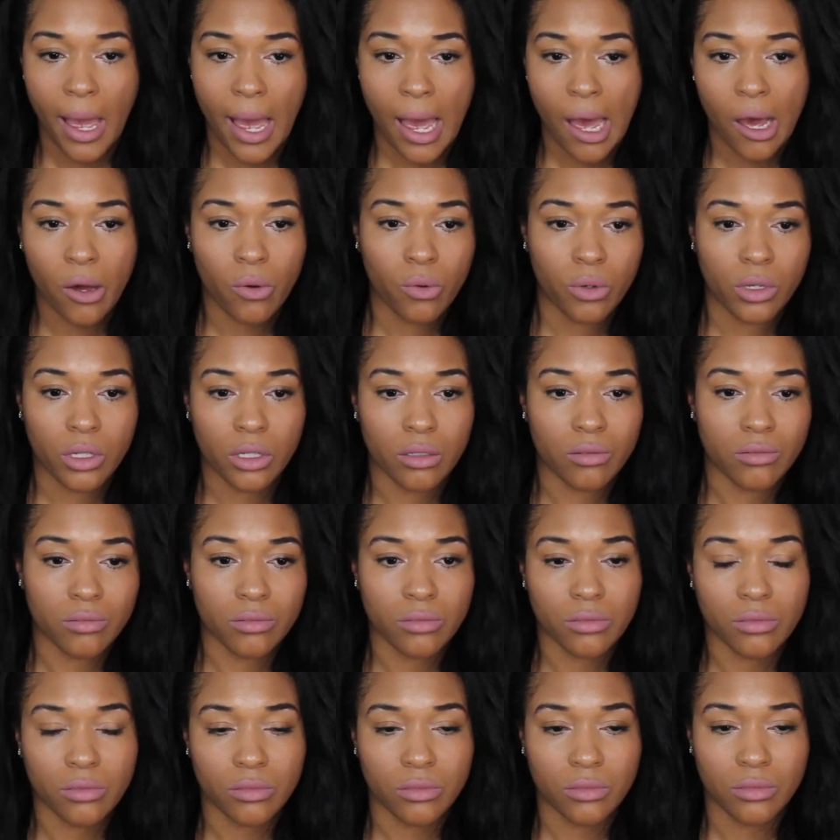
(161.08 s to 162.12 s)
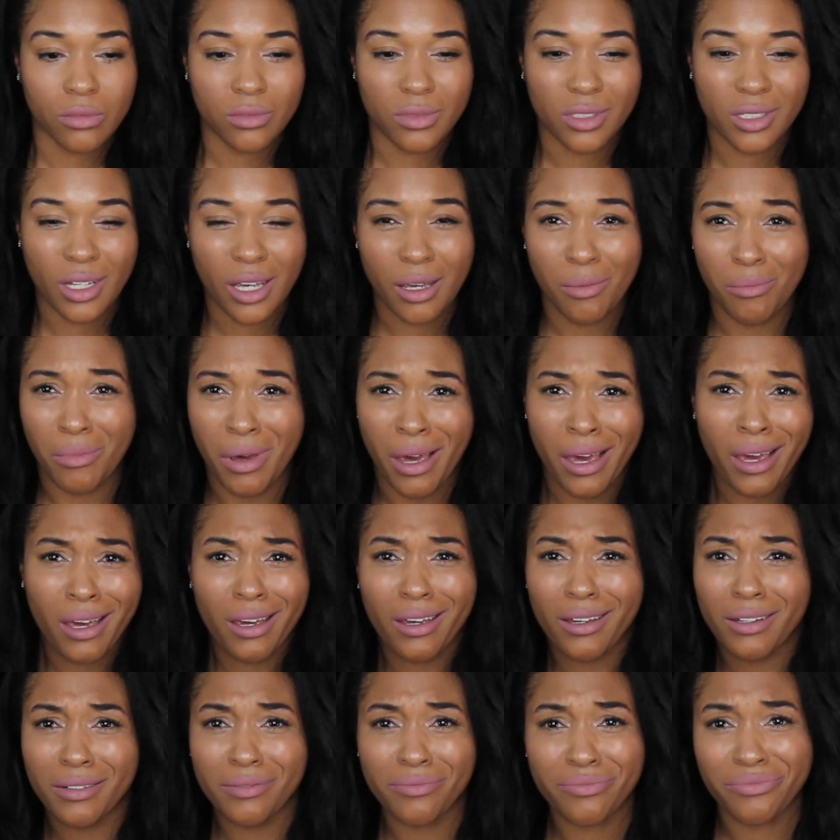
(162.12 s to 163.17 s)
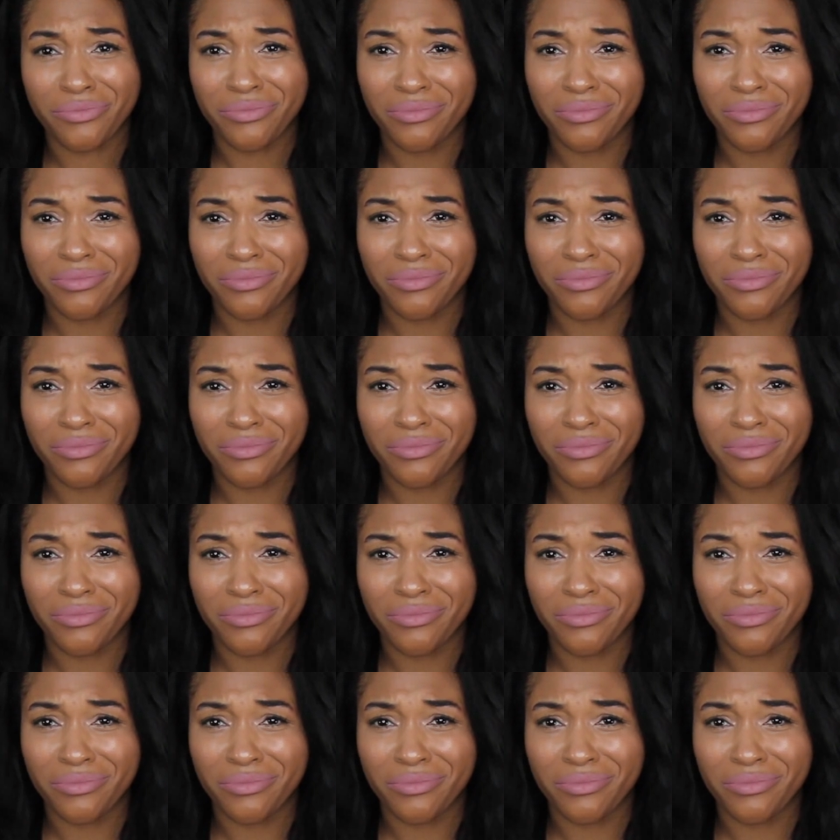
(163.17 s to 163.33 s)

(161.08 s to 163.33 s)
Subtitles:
I would say MAC.